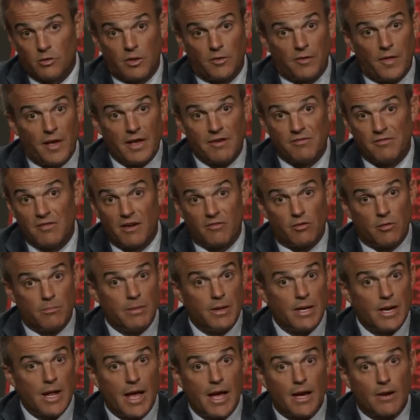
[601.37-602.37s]
that they've never
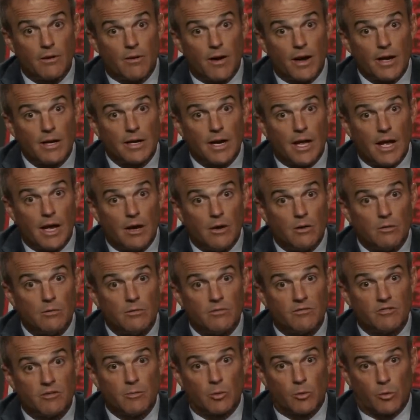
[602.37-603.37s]
been at right now
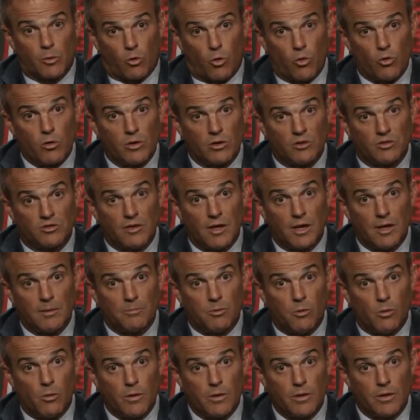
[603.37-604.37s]
from a recruiting
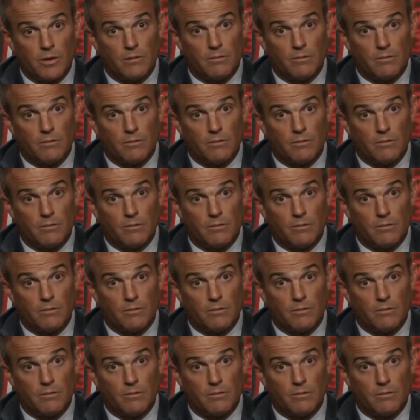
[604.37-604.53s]
standpoint